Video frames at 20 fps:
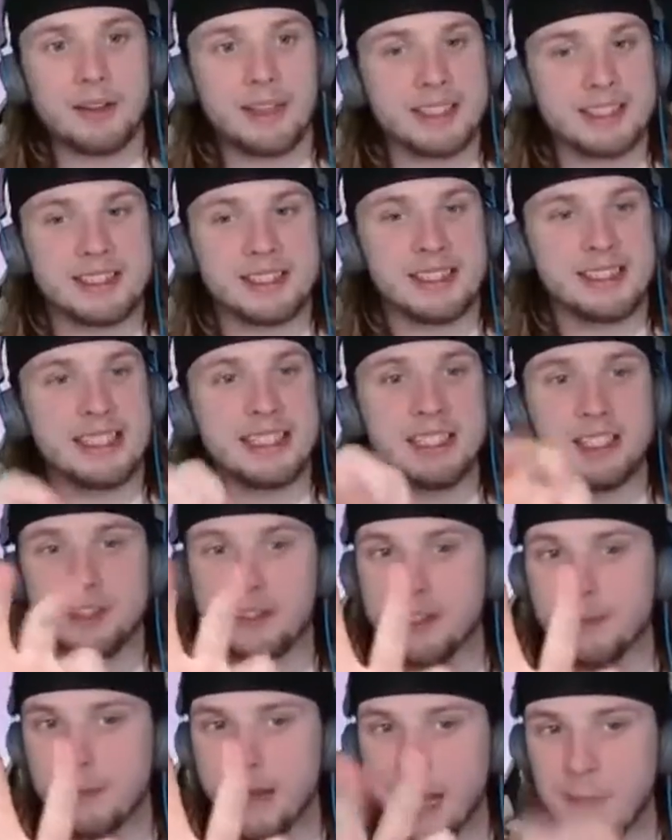This is a Season
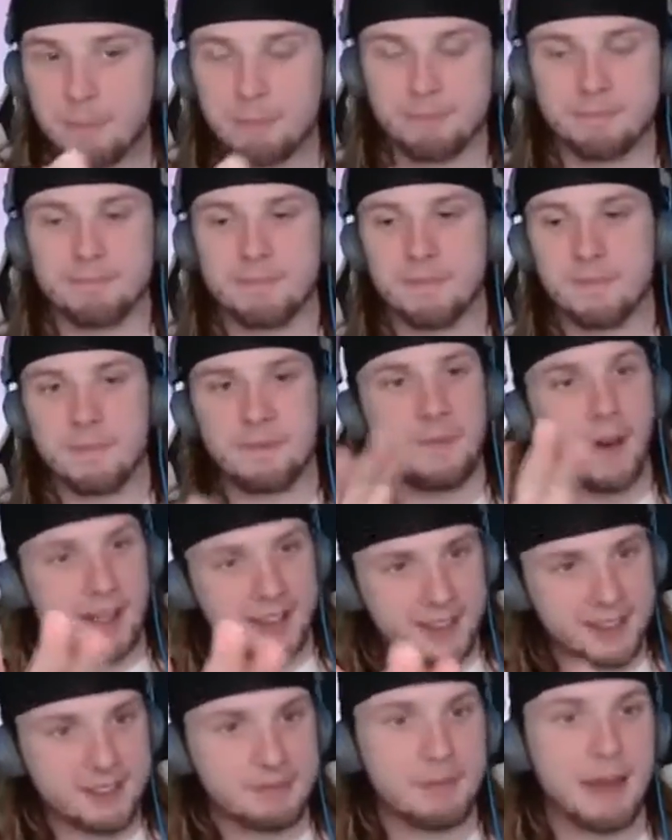3 map.
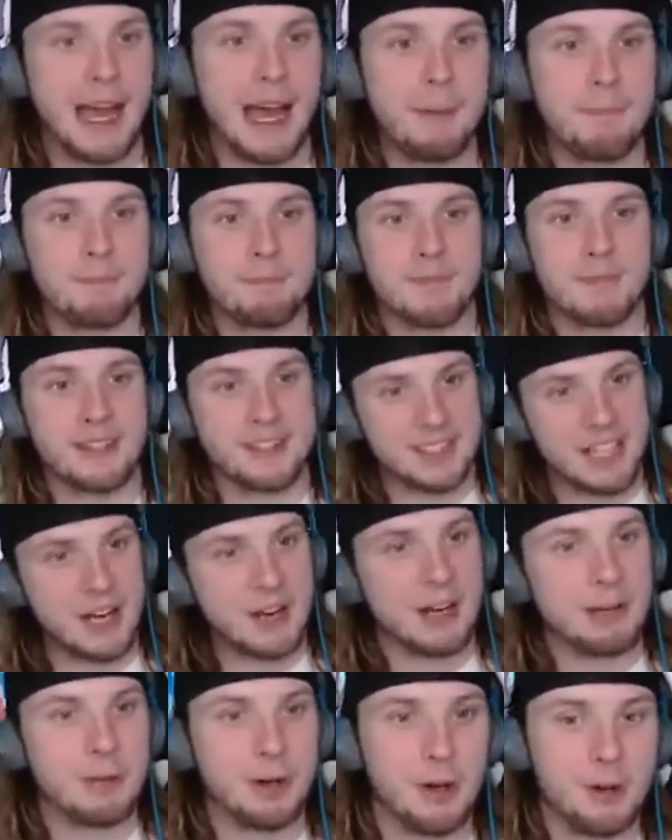Fuck this map. It's
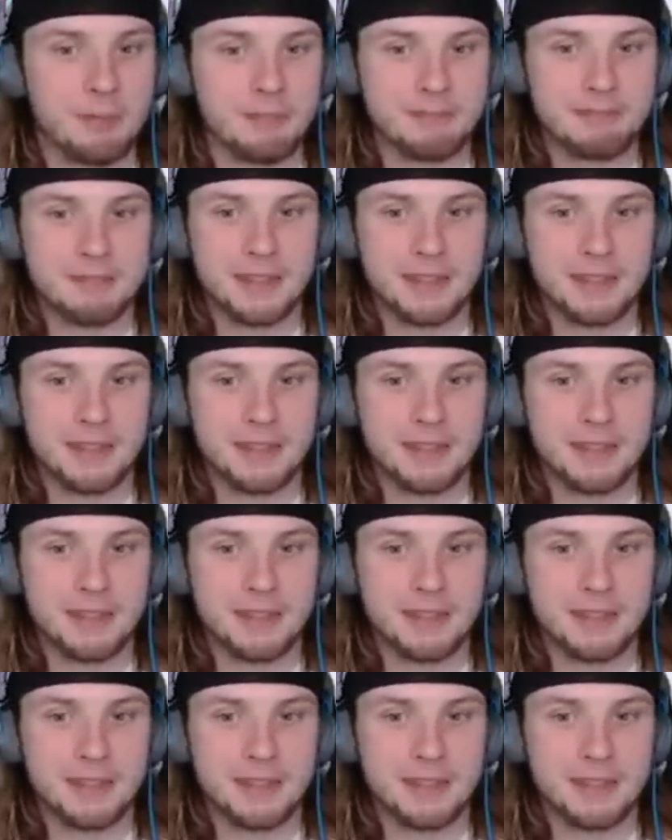terrible.